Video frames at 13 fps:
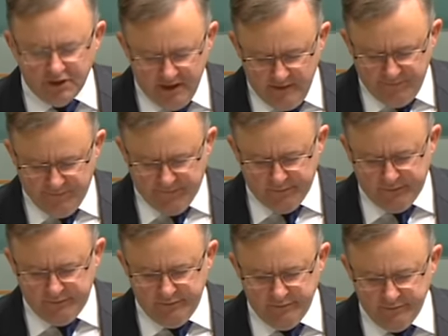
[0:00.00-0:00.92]

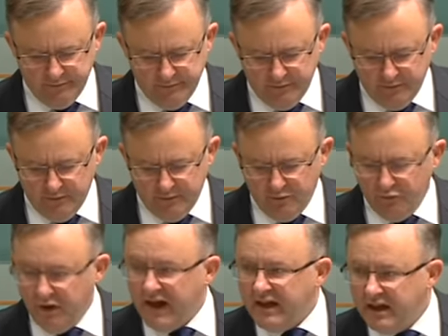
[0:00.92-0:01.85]
comfortable
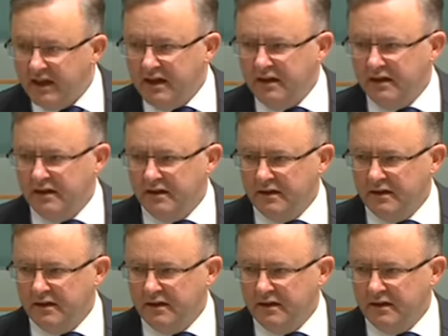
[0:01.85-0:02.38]
wrecking